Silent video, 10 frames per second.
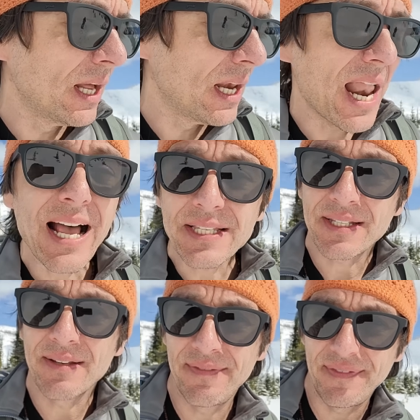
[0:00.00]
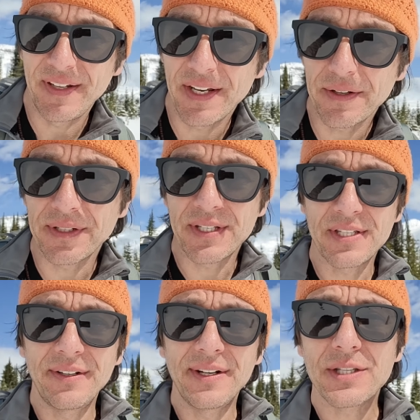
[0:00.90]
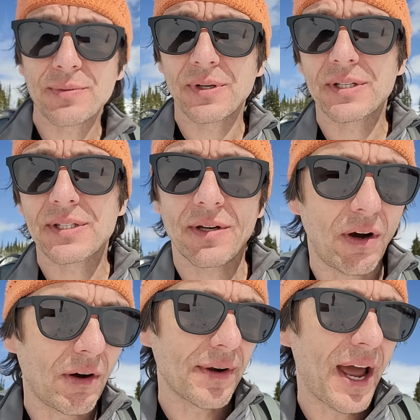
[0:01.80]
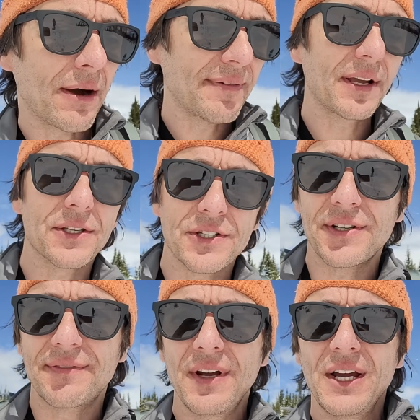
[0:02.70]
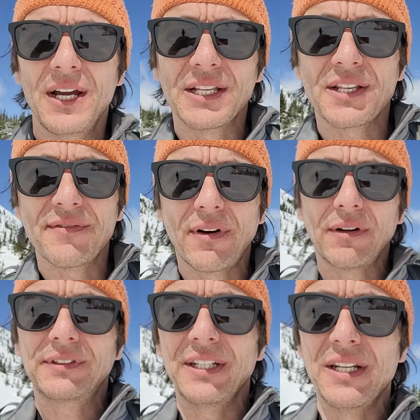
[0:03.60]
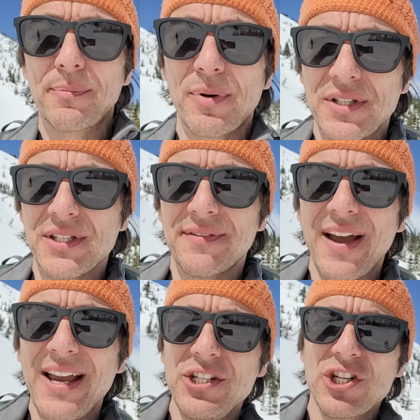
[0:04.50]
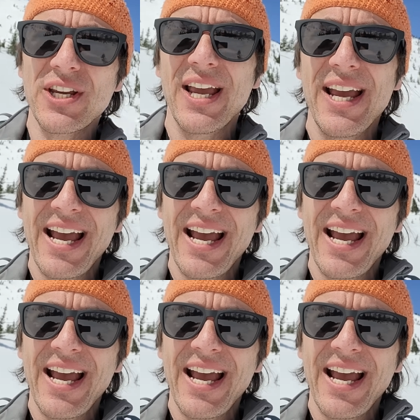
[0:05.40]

Last video in the series was on how vagus nerve is involved in the process of aging.